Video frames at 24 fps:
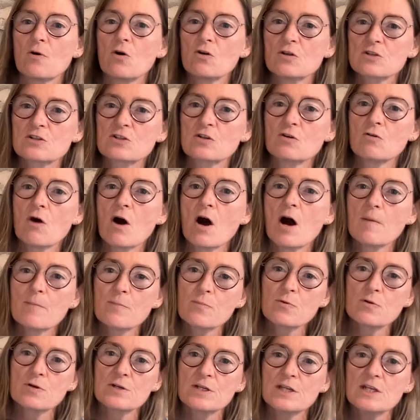also
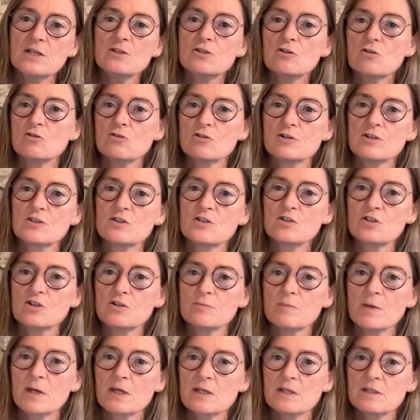upward into your
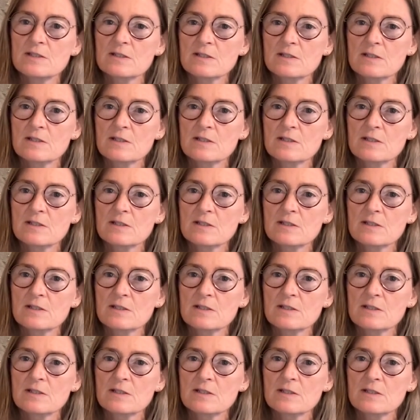decision-making